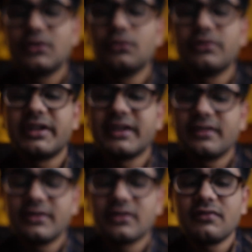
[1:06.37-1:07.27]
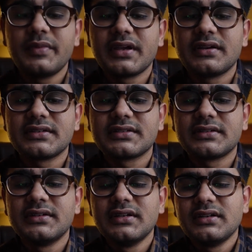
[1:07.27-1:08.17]
to tear it off because
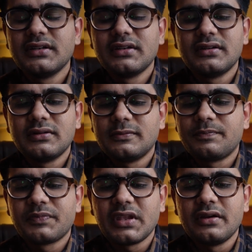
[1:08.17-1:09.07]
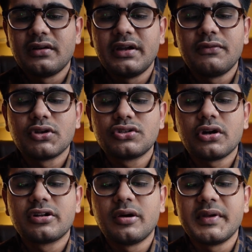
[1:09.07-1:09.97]
it was
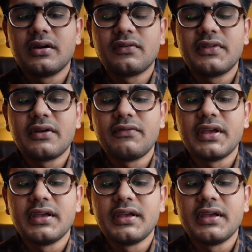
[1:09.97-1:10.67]
not coming off that way.